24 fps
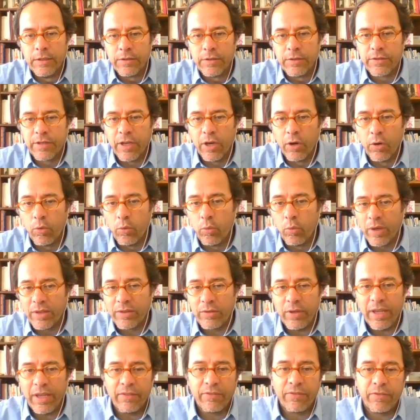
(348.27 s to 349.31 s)
So what
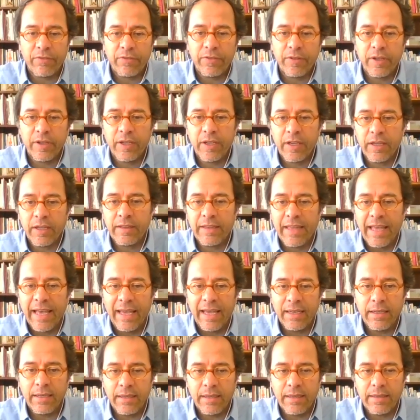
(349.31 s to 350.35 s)
we have
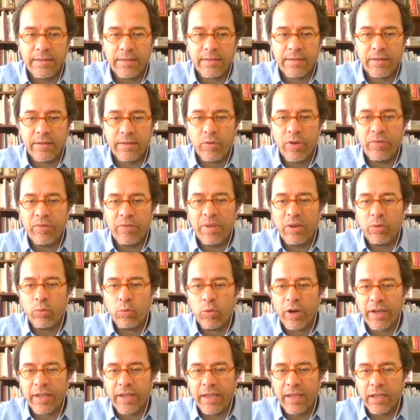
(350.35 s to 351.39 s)
done is we've been
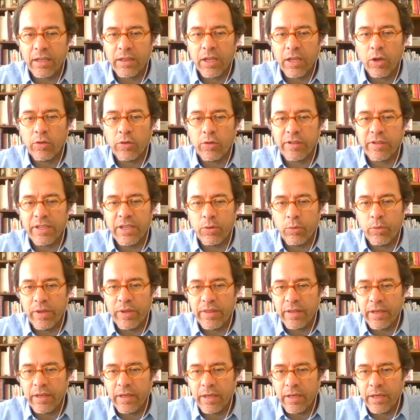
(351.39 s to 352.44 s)
working closely
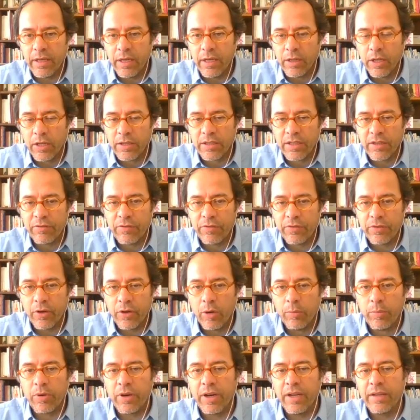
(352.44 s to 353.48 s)
with a lot of
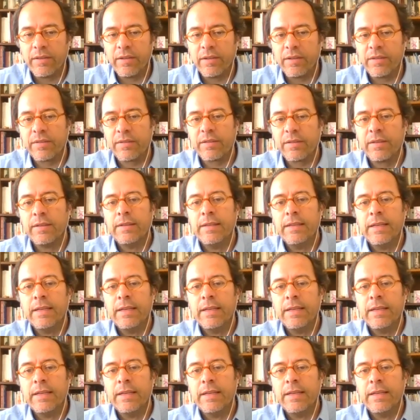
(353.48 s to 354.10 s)
operators.